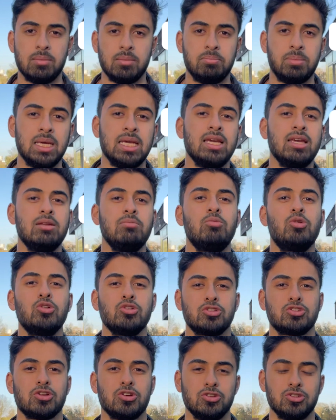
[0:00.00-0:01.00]
being
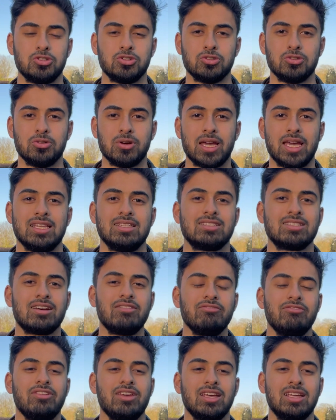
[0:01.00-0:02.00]
more social, it's
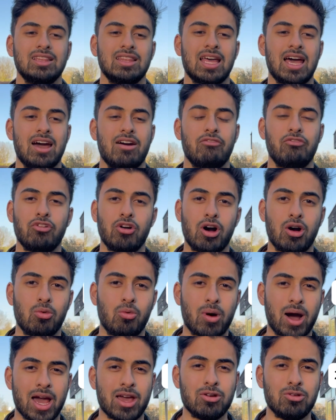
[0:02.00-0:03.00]
something that for a
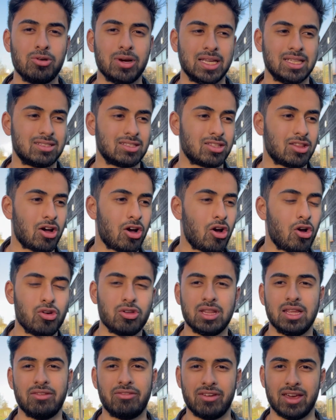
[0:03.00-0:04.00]
while, it's the
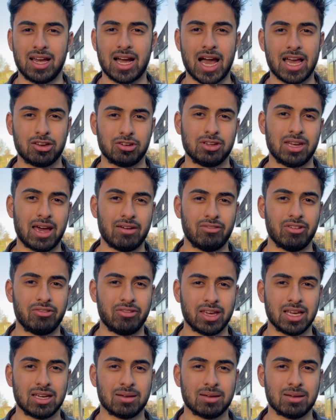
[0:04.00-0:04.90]
only thing I could ever think